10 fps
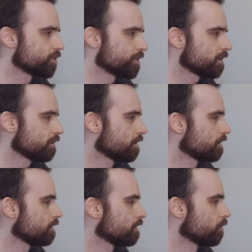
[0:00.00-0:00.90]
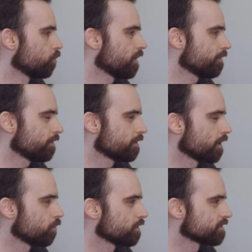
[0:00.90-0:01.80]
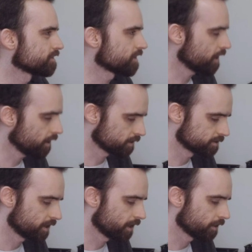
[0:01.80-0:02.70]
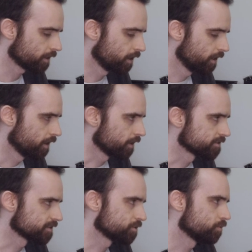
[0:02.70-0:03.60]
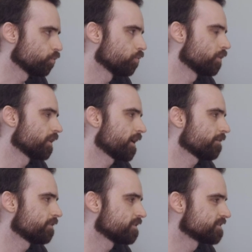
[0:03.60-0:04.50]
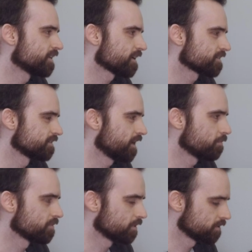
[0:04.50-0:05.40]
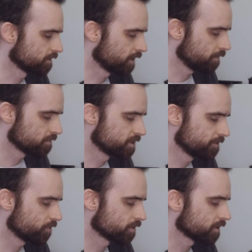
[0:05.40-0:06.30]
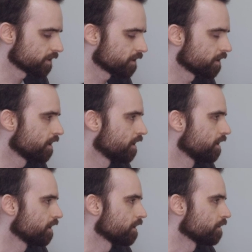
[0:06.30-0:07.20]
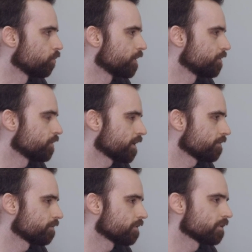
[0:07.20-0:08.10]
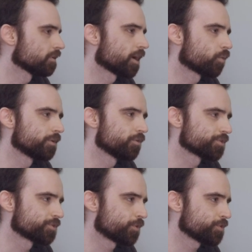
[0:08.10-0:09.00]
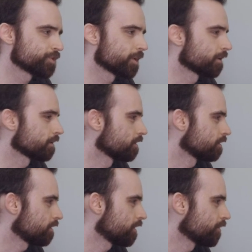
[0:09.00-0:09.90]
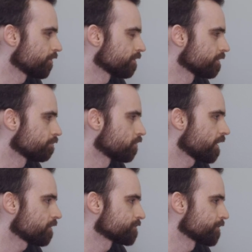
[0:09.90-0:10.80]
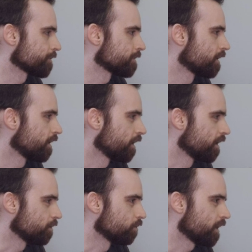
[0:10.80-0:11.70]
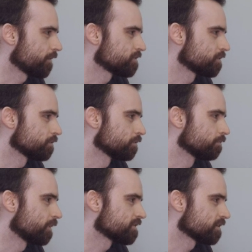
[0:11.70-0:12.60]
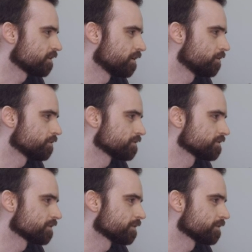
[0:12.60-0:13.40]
it. One thing that I want to say is that since you will have these decks named differently, when you have when you're searching here in the browser, you'll have to basically use